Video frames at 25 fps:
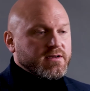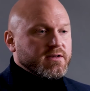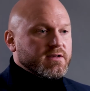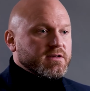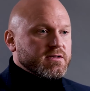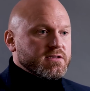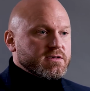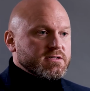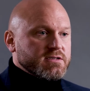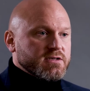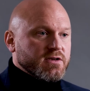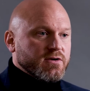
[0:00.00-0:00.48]

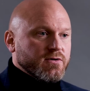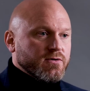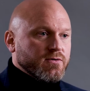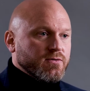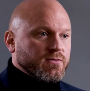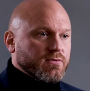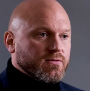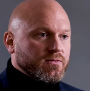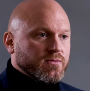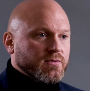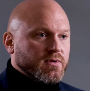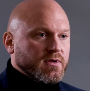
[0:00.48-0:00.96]
so
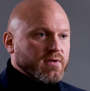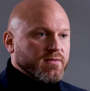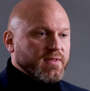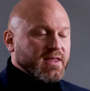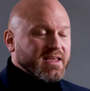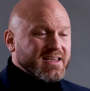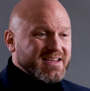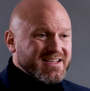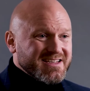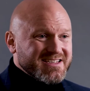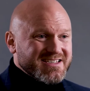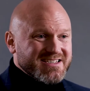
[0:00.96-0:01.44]
they
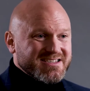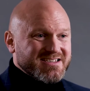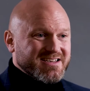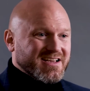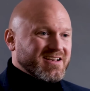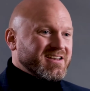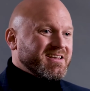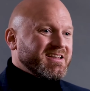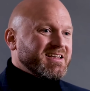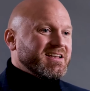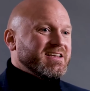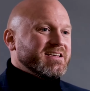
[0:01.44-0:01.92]
can
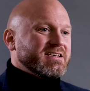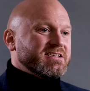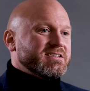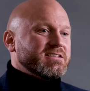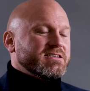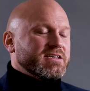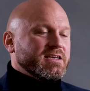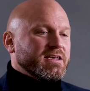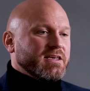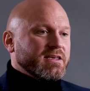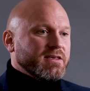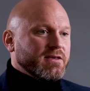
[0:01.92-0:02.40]
clearly
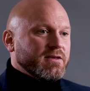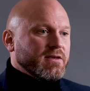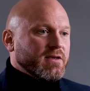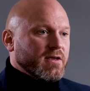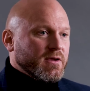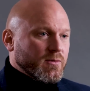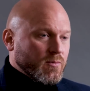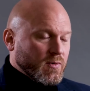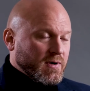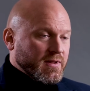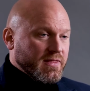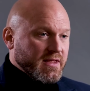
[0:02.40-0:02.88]
see
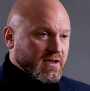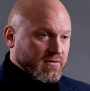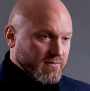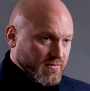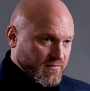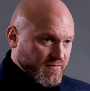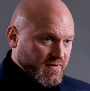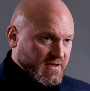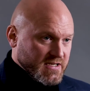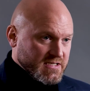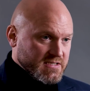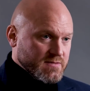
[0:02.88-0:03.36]
where their
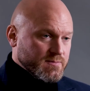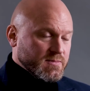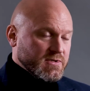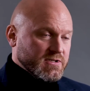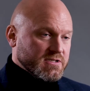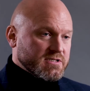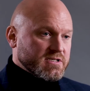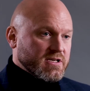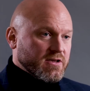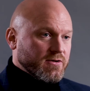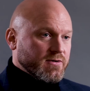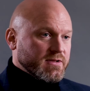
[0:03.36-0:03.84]

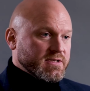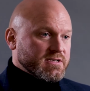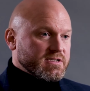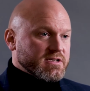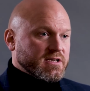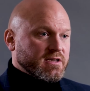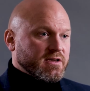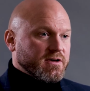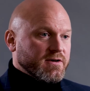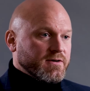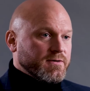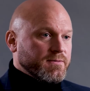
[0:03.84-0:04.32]
investment's going to
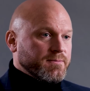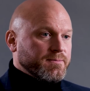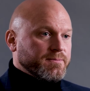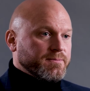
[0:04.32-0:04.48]
go.